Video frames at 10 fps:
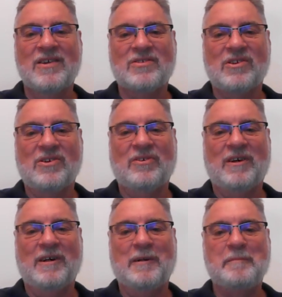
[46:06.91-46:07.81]

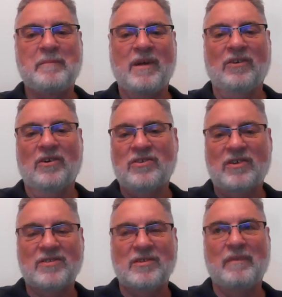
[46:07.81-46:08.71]
So it looks
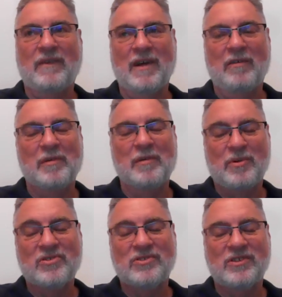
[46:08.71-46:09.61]
like something that would
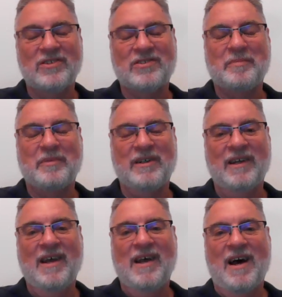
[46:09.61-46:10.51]
persist, but
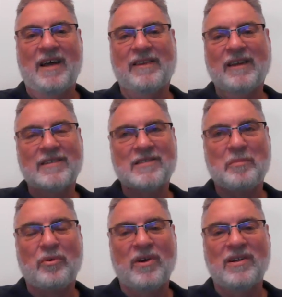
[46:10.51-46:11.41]
I think it's a
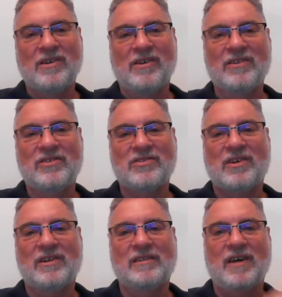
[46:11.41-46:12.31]
perennial. It just
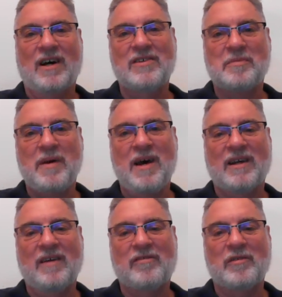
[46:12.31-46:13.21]
kind of dies
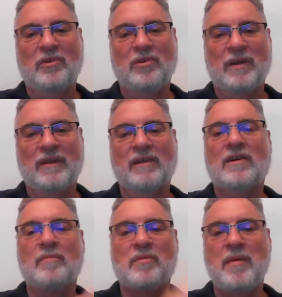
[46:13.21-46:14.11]
back after blooming, then
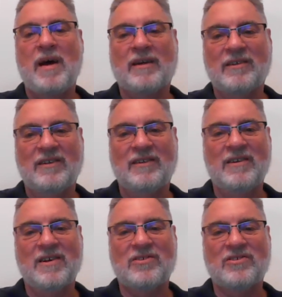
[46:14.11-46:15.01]
comes back again the
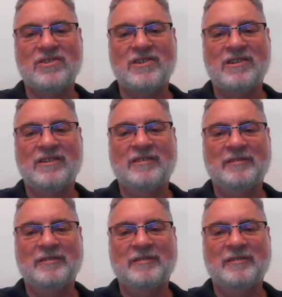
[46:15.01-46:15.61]
next year.